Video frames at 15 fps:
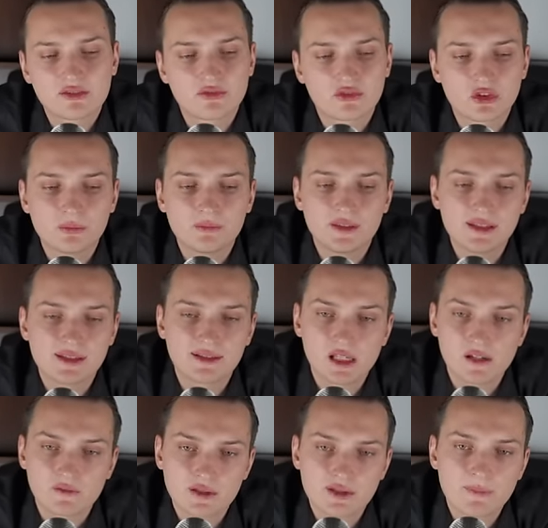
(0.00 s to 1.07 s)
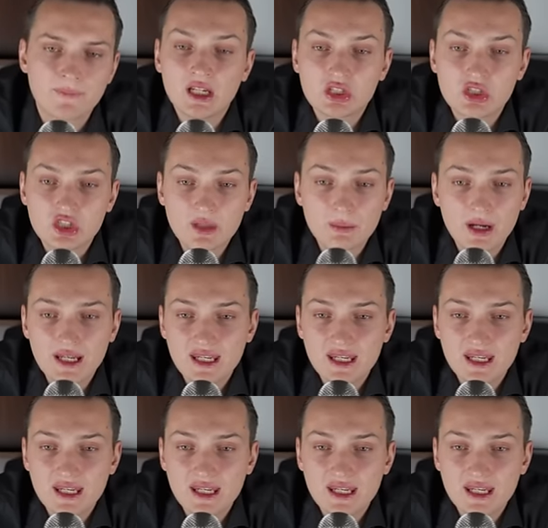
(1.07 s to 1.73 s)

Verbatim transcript: from these levels. Shiba